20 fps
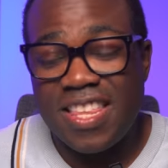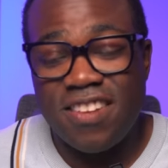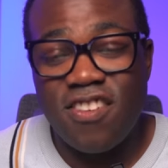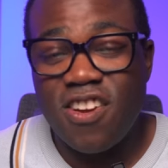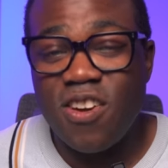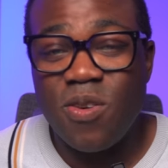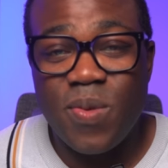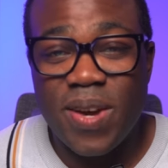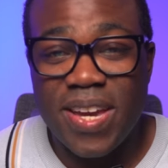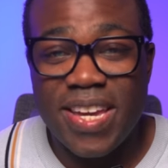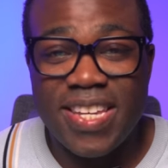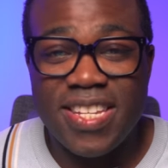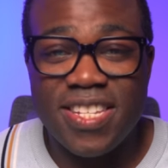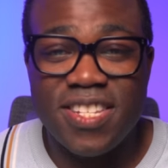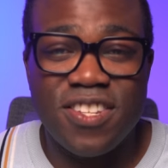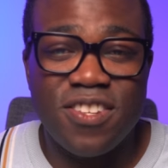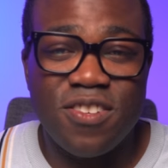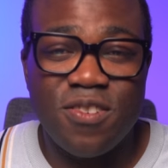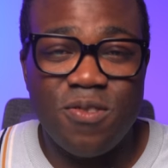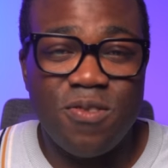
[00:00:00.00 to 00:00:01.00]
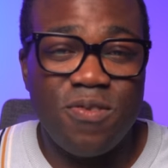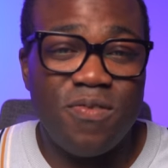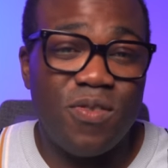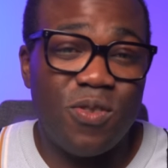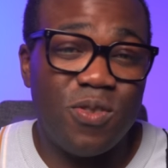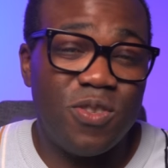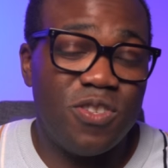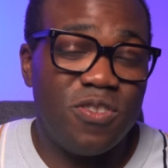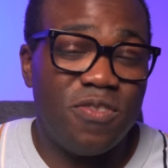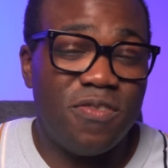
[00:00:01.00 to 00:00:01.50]
There are ways to
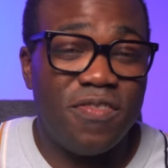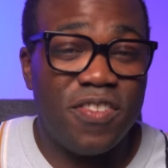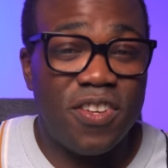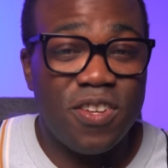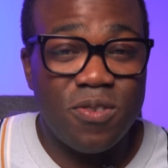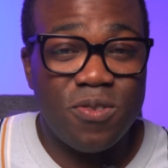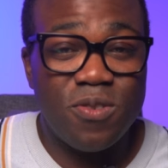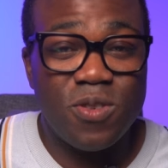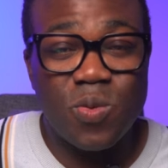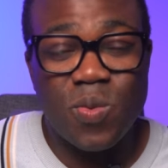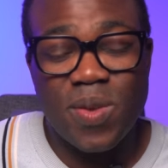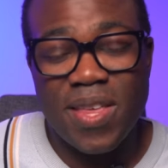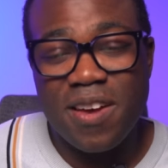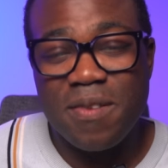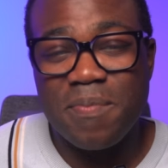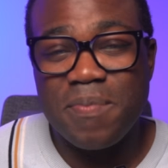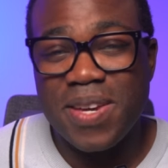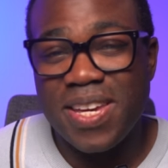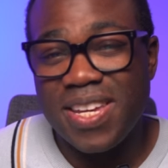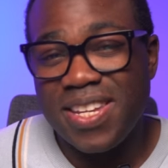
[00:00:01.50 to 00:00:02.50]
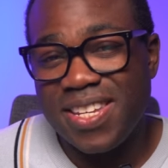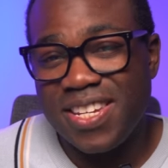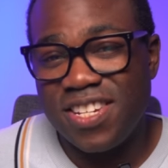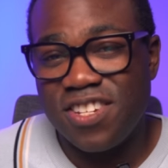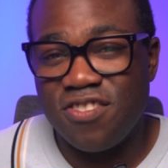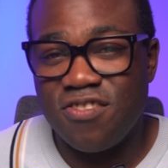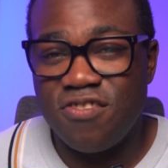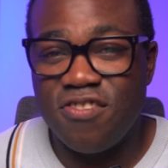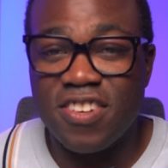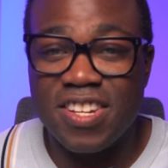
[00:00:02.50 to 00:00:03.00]
voice your views without being
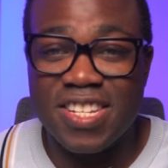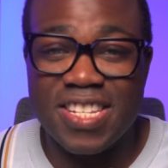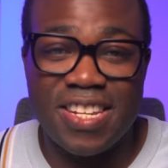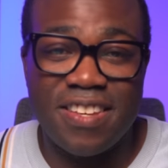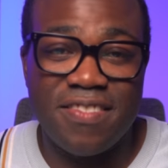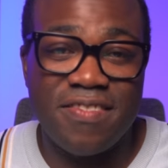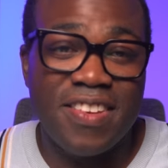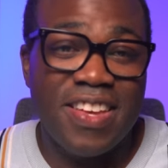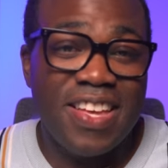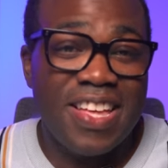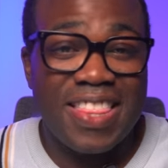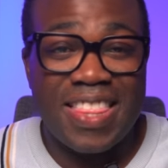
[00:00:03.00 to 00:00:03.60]
destructive